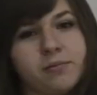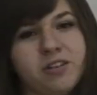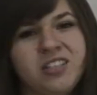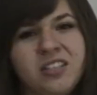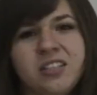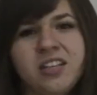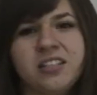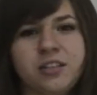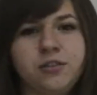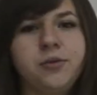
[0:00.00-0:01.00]
number of
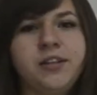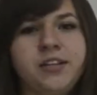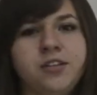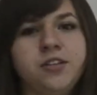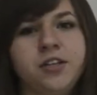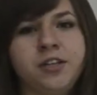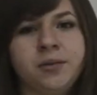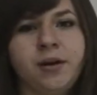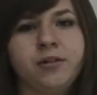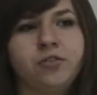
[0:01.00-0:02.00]
successes within a certain
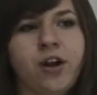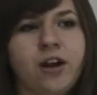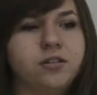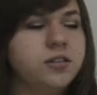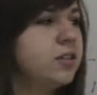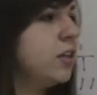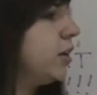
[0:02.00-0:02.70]
amount of trials.